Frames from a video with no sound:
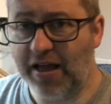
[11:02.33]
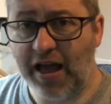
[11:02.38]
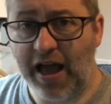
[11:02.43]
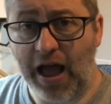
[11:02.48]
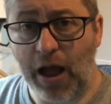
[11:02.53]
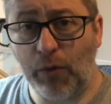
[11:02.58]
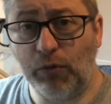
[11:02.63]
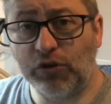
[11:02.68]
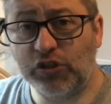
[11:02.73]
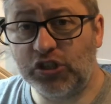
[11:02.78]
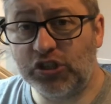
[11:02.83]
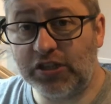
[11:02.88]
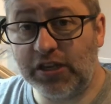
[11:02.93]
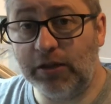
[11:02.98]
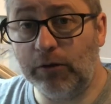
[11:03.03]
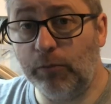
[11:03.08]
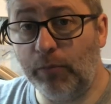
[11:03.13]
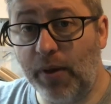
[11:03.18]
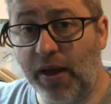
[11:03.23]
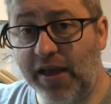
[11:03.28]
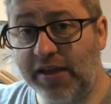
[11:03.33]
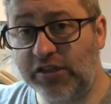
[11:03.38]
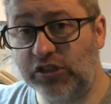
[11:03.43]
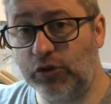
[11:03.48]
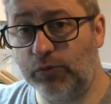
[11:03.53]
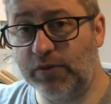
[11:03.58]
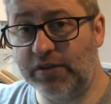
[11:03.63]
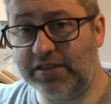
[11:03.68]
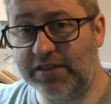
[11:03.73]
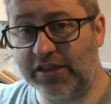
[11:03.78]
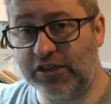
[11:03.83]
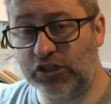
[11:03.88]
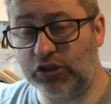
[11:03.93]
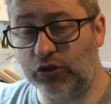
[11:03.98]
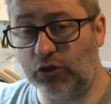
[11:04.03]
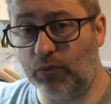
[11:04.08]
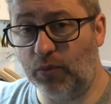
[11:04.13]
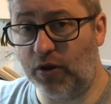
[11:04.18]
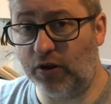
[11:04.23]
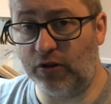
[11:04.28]
I will still buy some
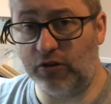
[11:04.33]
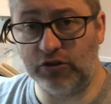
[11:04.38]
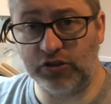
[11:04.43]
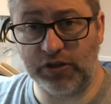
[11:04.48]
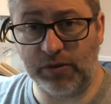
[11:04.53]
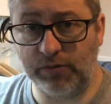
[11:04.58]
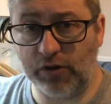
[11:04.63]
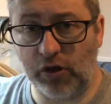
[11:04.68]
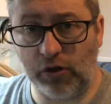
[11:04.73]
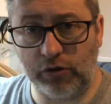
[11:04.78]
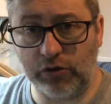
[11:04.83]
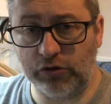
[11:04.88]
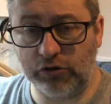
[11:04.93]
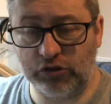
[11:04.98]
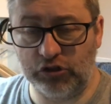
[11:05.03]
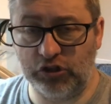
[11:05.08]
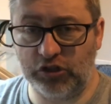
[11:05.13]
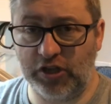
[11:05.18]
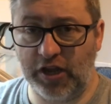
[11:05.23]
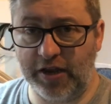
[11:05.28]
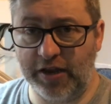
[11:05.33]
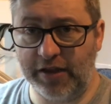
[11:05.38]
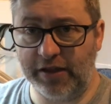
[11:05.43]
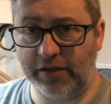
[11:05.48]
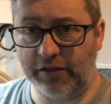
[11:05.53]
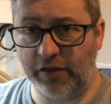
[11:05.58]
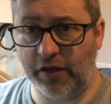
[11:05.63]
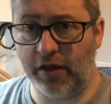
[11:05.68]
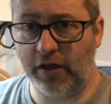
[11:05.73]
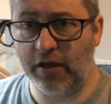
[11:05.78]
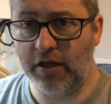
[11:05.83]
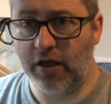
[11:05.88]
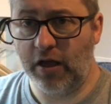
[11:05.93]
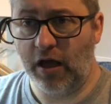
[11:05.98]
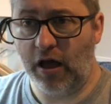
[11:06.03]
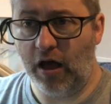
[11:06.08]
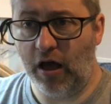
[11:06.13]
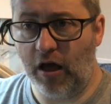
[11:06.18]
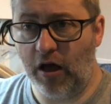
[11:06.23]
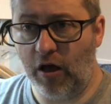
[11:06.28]
additional models. I'm not saying that.
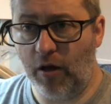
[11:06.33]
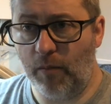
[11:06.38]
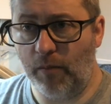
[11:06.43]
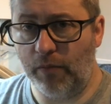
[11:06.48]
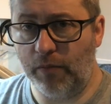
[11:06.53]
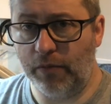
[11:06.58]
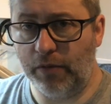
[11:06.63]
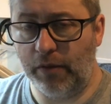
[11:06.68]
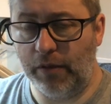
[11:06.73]
Although